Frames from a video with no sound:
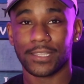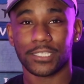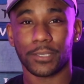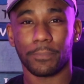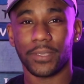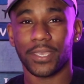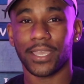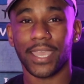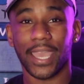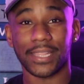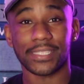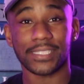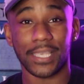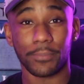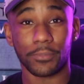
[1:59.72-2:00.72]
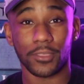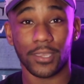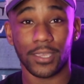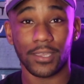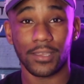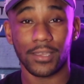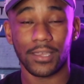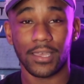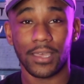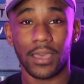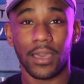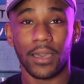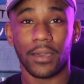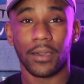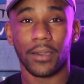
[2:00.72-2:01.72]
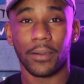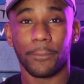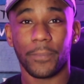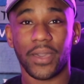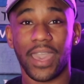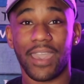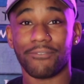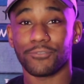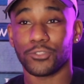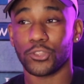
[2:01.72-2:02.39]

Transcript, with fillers: to be against something but have